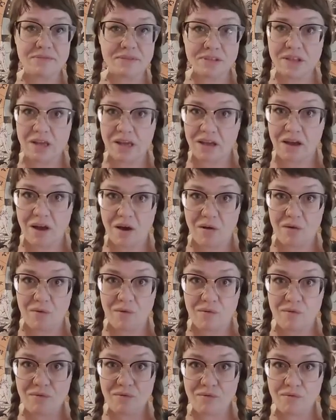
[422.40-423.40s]
let go.
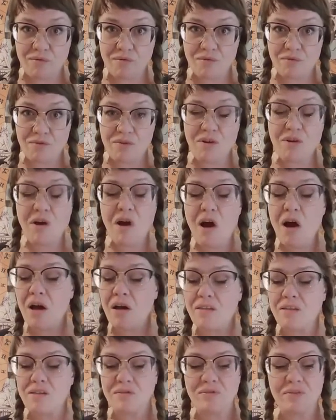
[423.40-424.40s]
You're
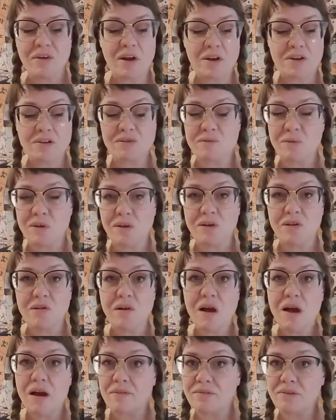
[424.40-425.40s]
on the Ferris wheel. You
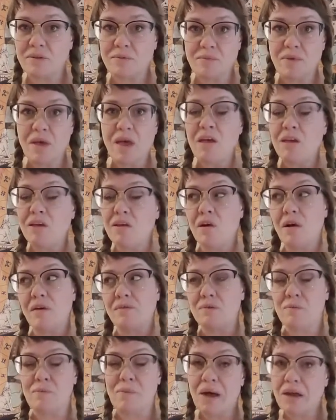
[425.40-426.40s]
don't have
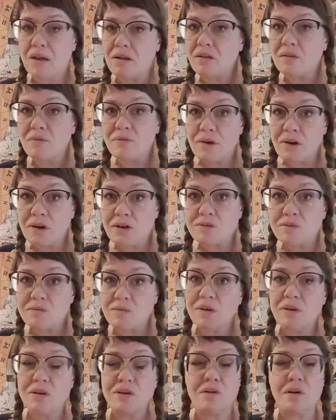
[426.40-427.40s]
to pedal a Ferris
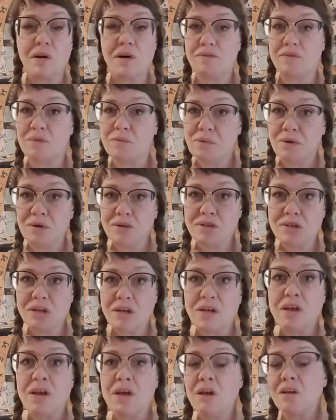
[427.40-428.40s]
wheel. You don't have to push
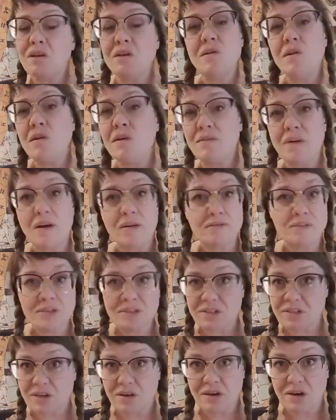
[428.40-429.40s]
it. You don't even have to
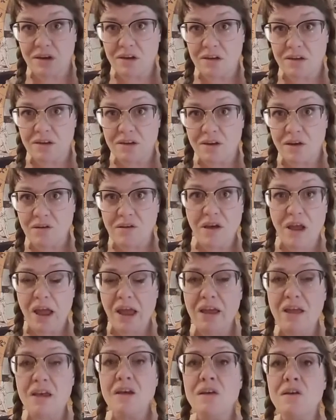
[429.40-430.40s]
steer it.
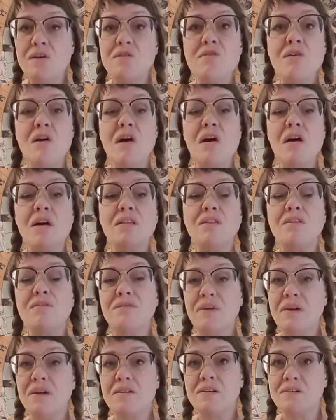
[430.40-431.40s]
Okay, you're on the
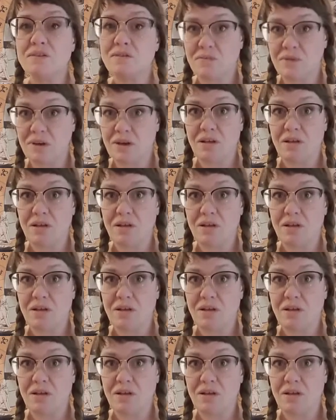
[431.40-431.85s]
Ferris wheel